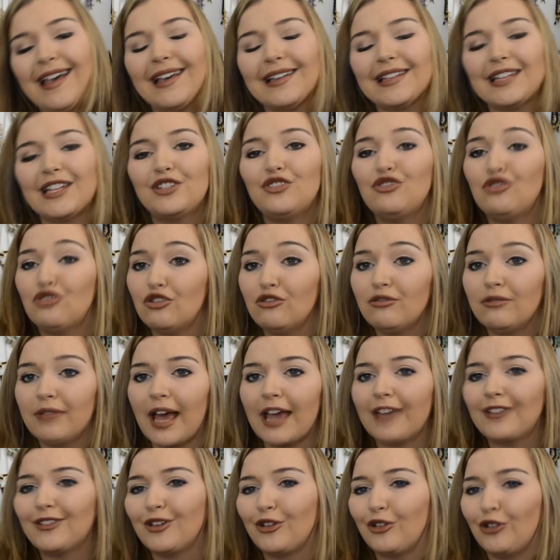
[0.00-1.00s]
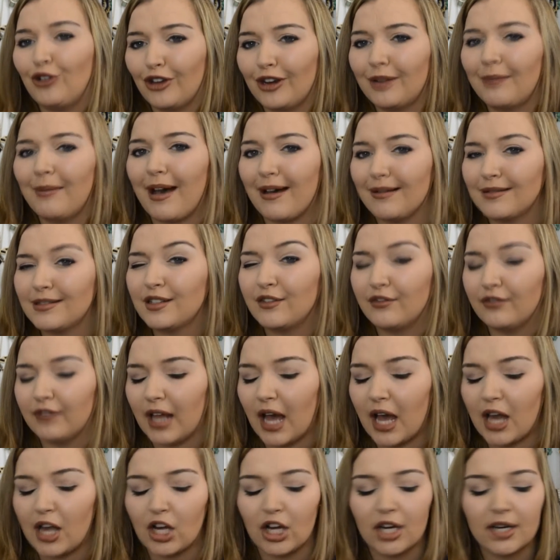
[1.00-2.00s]
because I do like good amounts of
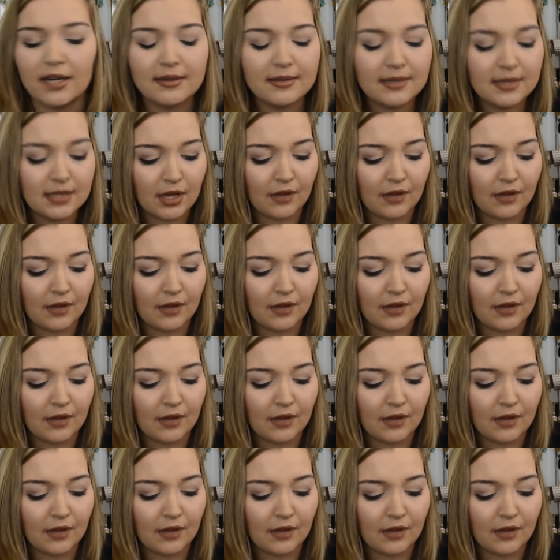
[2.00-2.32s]
liner.